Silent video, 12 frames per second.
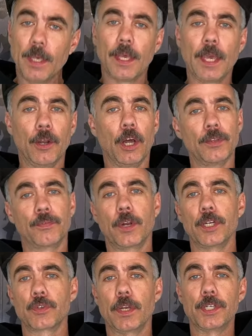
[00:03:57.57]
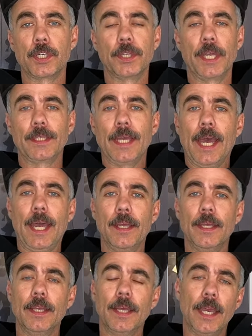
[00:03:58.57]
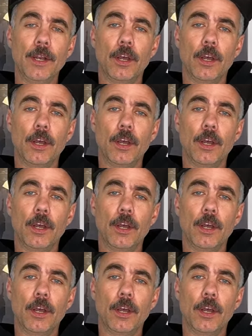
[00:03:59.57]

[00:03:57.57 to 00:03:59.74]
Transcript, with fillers: and all the frustration like that. And